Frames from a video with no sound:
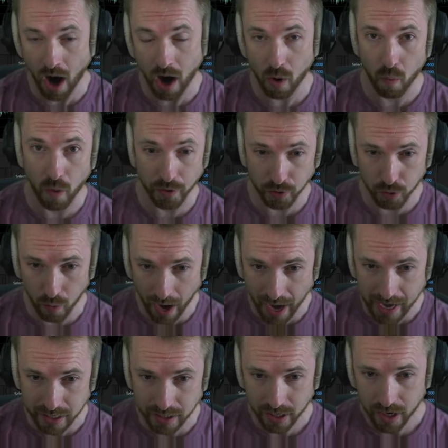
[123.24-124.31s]

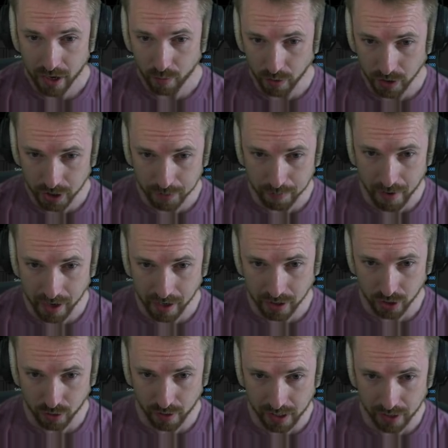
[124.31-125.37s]
R128, which is
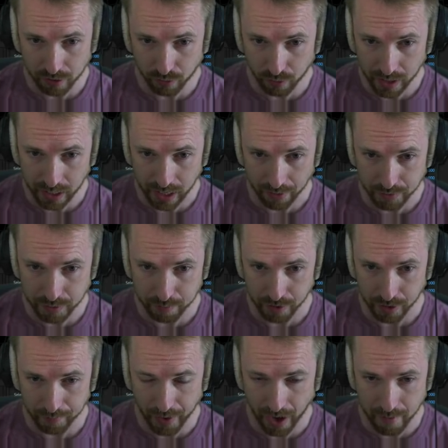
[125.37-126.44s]
minus 23 LUFS.
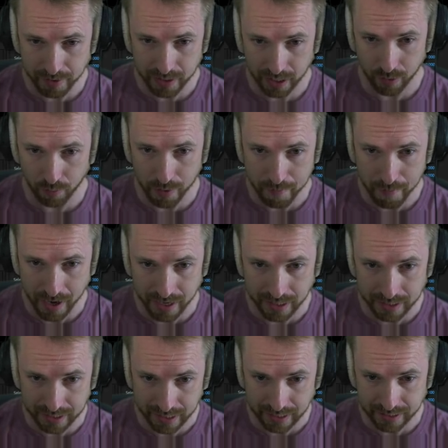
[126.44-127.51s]
But I'm sticking with
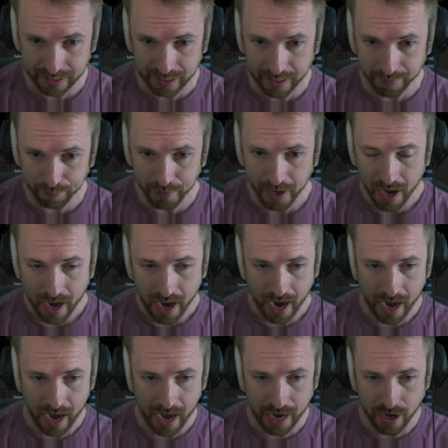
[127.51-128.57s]
minus 16.
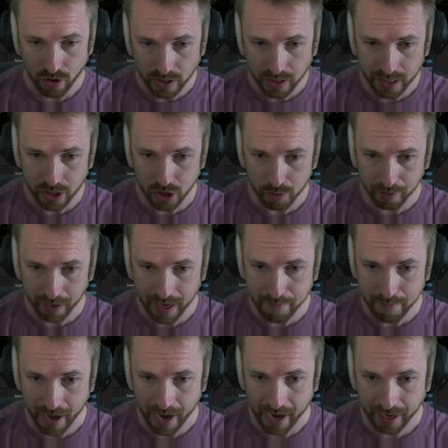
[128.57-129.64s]
Uh, and you can see as you play
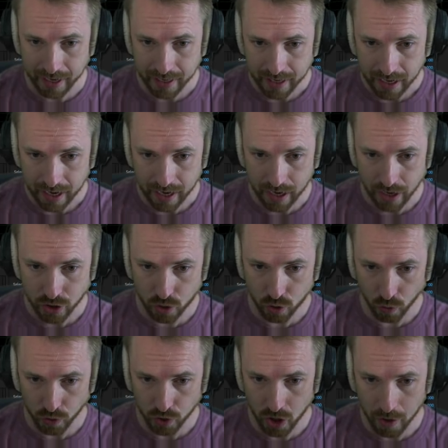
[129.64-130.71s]
back, uh,
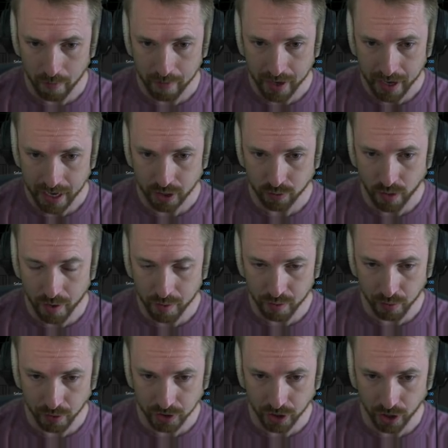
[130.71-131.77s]
short term is where we
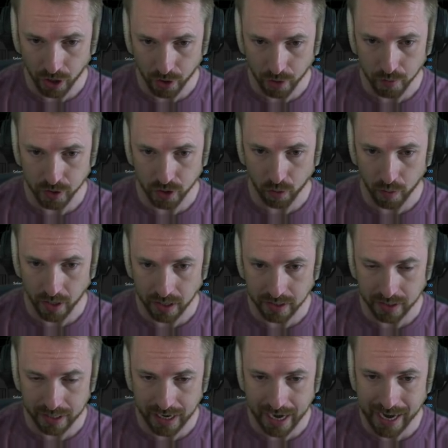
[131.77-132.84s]
want to go so we can
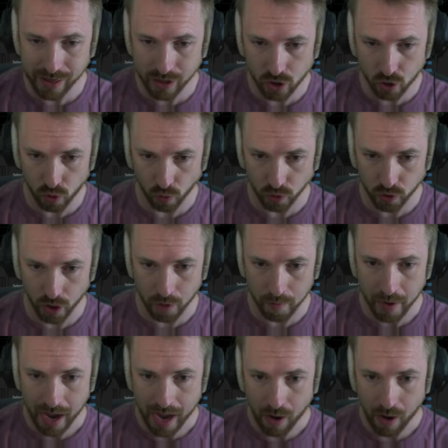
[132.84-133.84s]
see in the short term